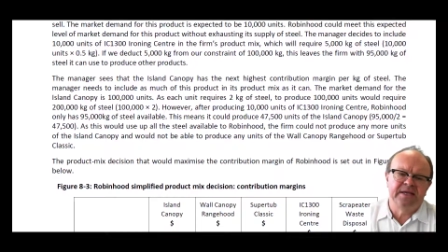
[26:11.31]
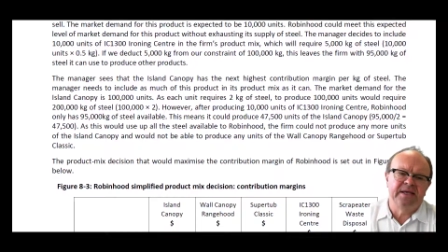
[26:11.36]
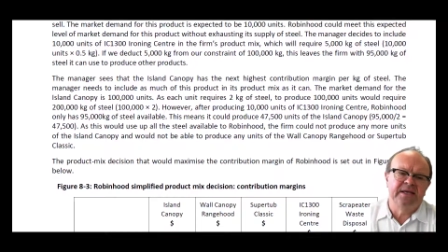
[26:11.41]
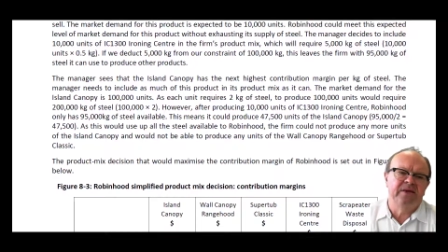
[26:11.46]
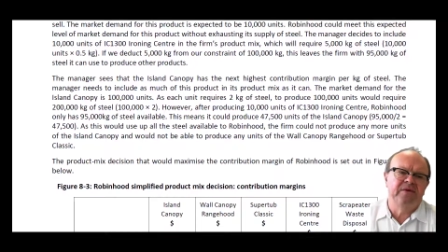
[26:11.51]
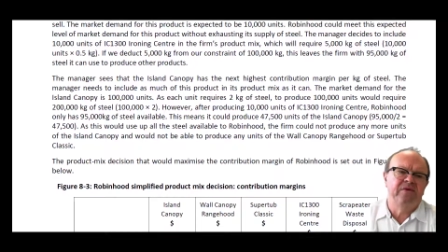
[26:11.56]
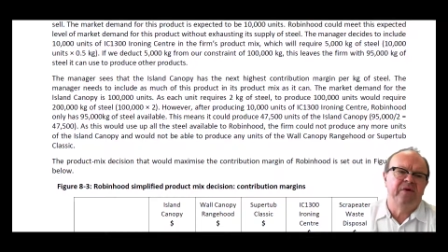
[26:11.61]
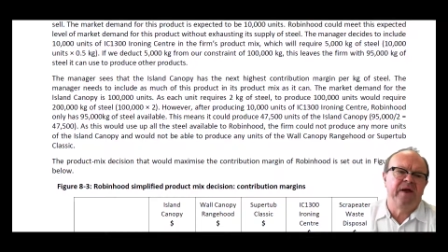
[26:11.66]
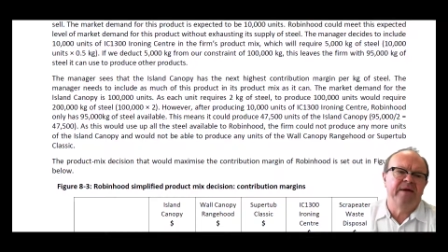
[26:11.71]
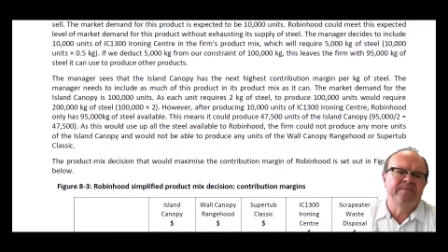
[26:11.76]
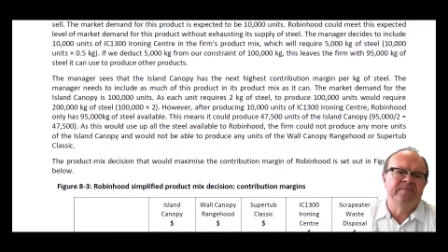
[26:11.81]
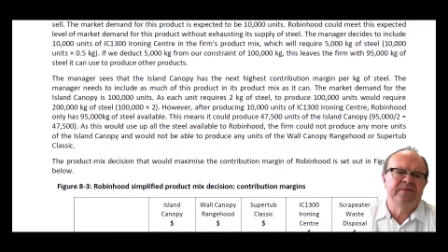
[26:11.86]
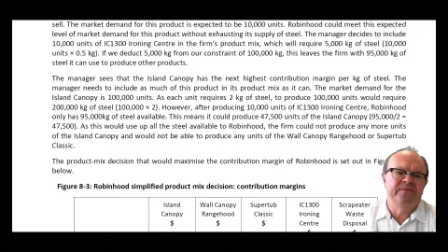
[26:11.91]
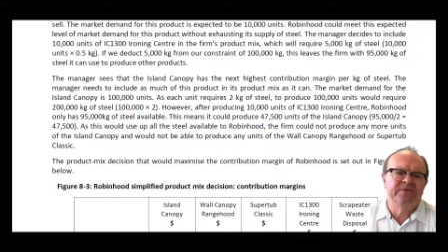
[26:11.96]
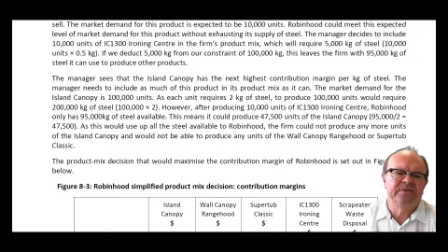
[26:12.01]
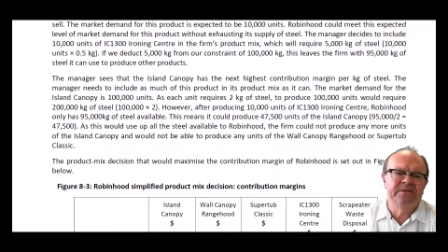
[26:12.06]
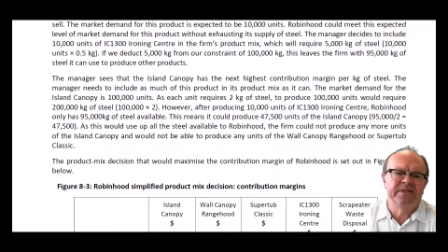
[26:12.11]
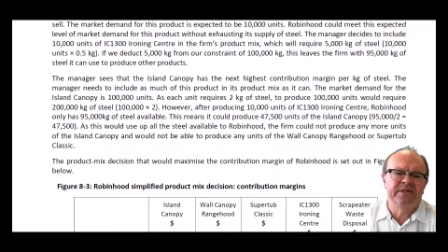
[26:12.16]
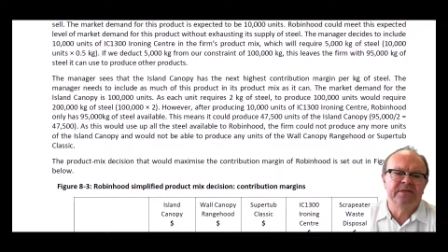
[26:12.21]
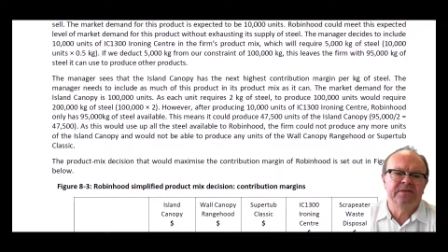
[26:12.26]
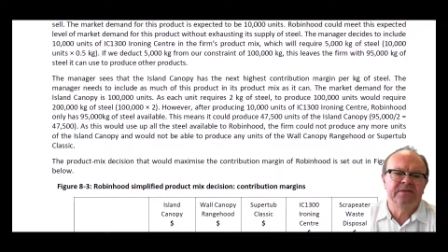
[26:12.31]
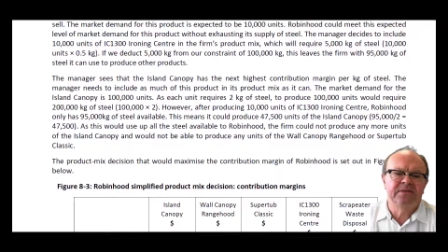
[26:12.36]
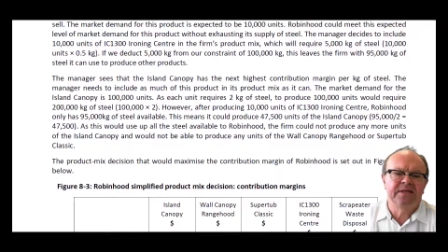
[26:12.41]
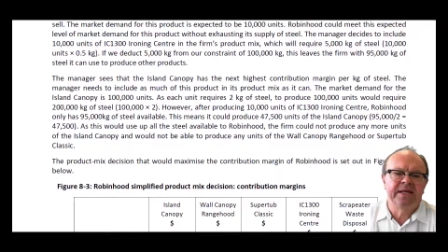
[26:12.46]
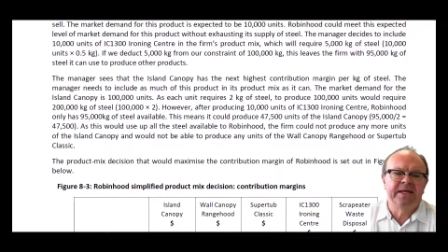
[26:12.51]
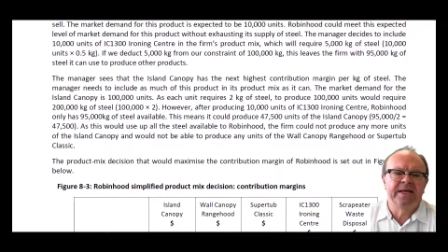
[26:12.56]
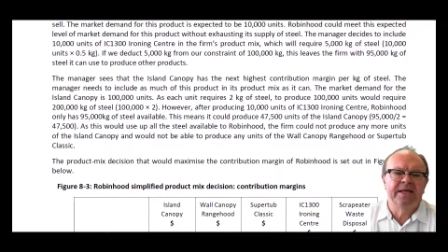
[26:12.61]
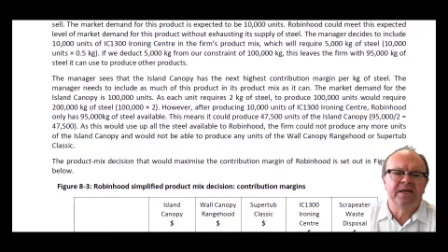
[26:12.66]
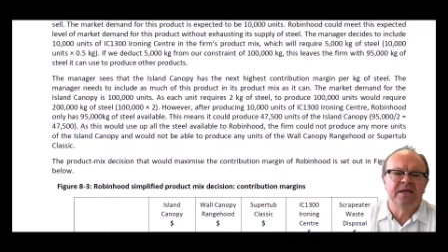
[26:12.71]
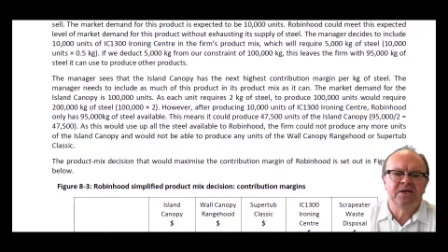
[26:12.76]
kilograms of
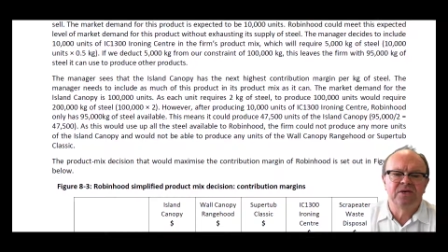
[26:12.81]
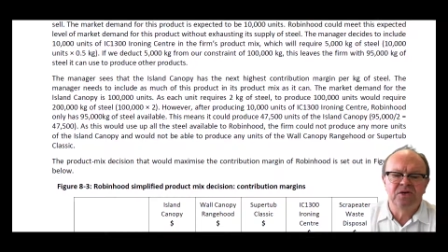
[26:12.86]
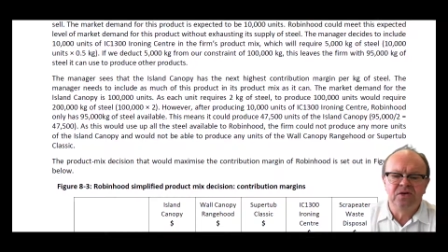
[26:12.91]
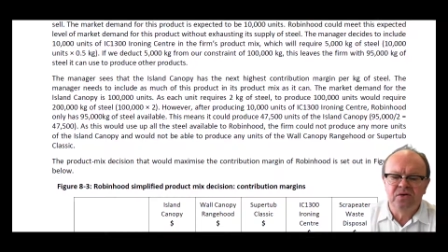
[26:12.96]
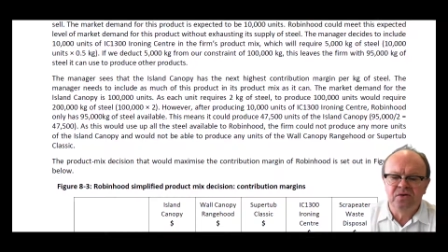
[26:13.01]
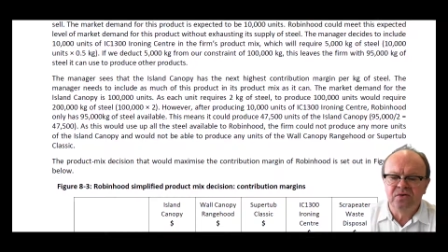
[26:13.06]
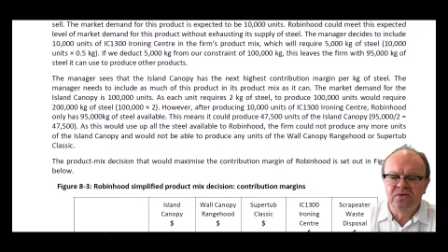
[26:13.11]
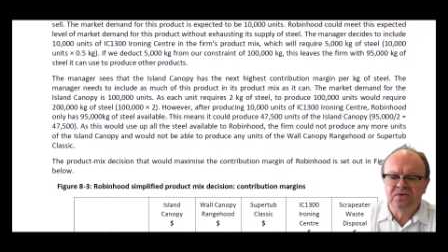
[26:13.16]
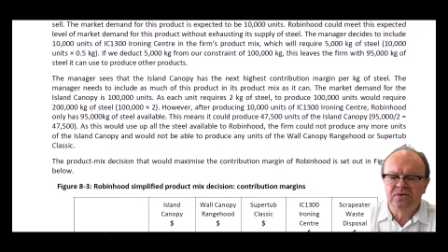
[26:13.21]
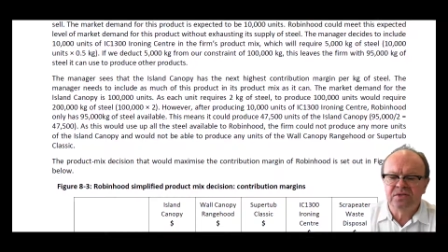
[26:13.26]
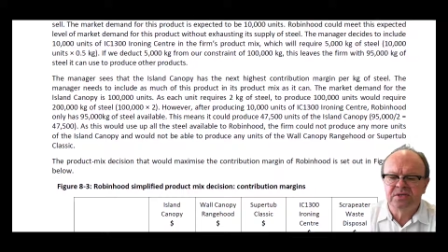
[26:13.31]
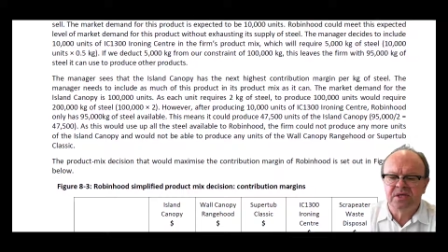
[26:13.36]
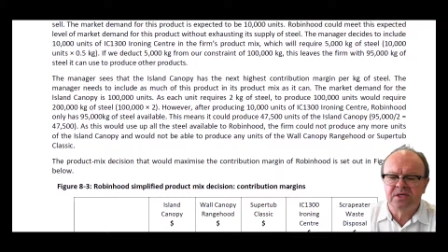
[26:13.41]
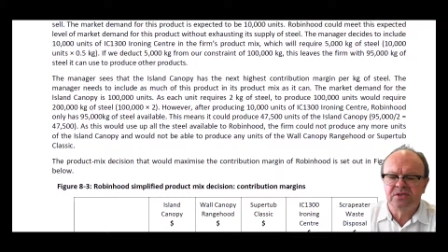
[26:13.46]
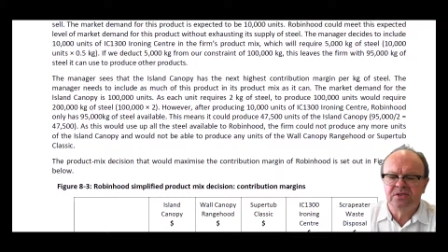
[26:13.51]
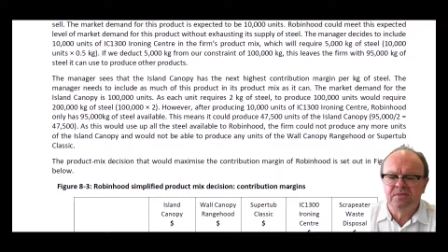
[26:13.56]
steel it can use